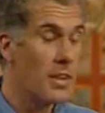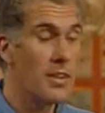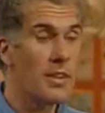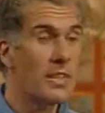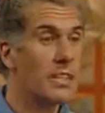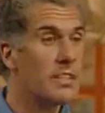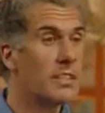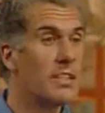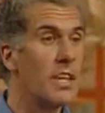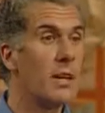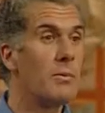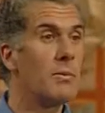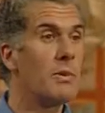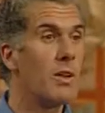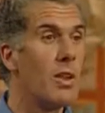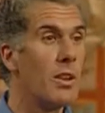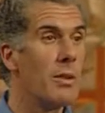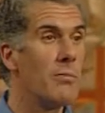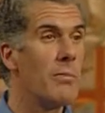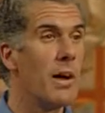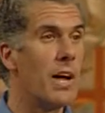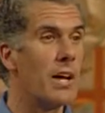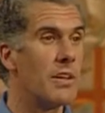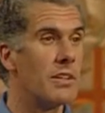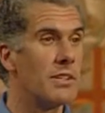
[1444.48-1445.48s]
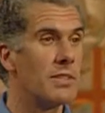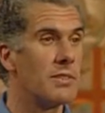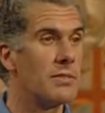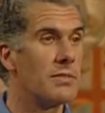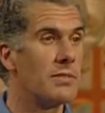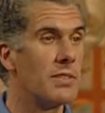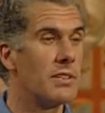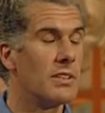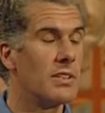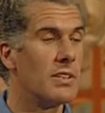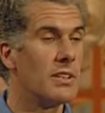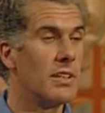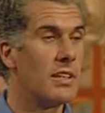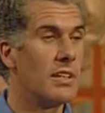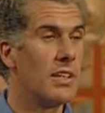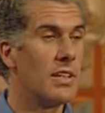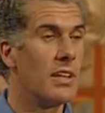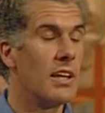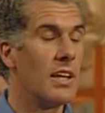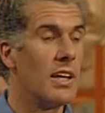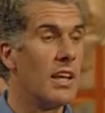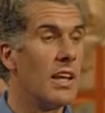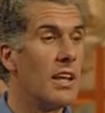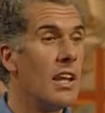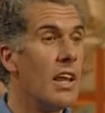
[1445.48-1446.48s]
The Sermon on the Mount.
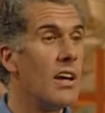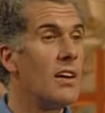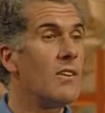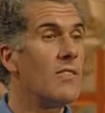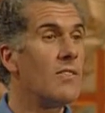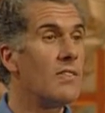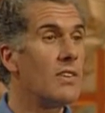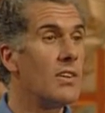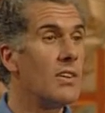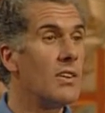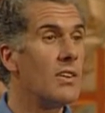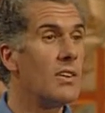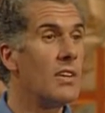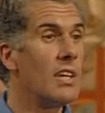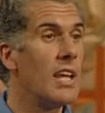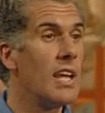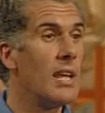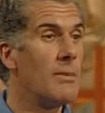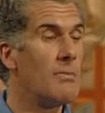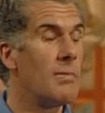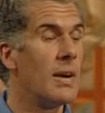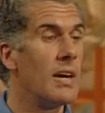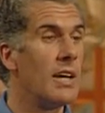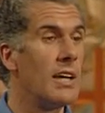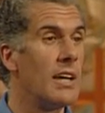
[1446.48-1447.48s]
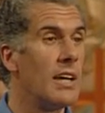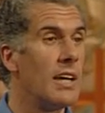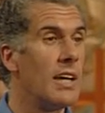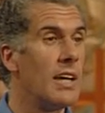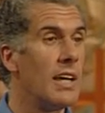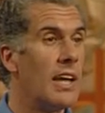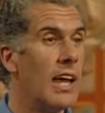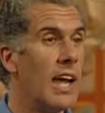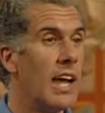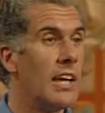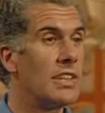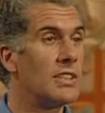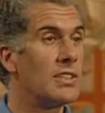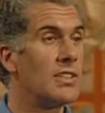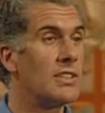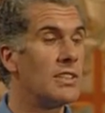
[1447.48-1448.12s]
Love your neighbor as